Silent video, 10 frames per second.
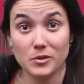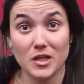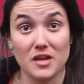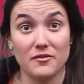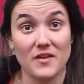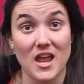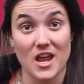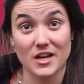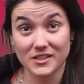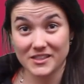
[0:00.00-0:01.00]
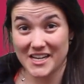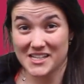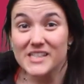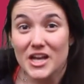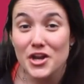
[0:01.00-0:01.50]
believe it
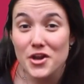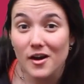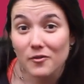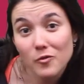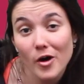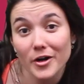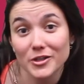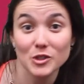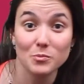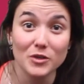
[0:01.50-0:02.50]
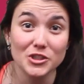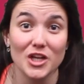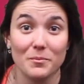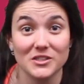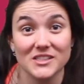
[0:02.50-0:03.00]
contains enough water to
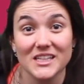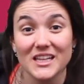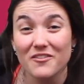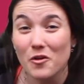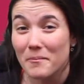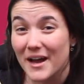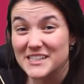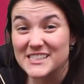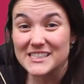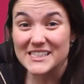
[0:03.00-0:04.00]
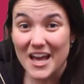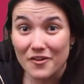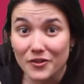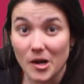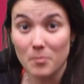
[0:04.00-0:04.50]
push up the sea level by
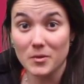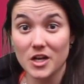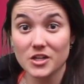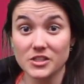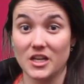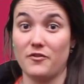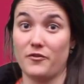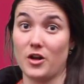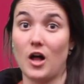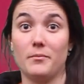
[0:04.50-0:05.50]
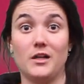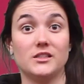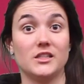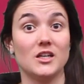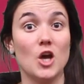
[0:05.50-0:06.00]
7 meters if it all
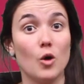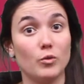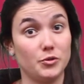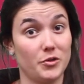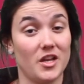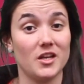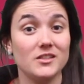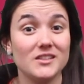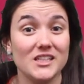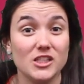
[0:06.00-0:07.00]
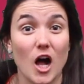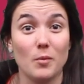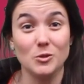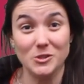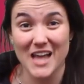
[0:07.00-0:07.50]
melted, which would inundate
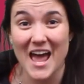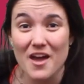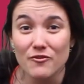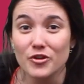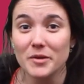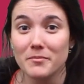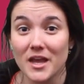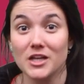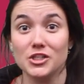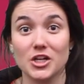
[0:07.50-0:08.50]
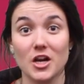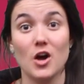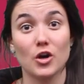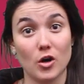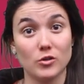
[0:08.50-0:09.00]
almost every major
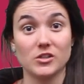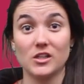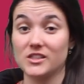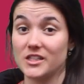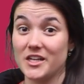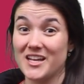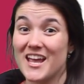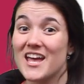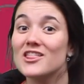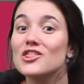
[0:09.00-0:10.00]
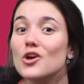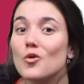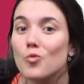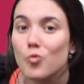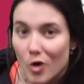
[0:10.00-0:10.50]
coastal city in
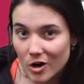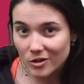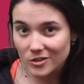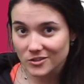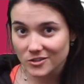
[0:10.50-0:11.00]
the world.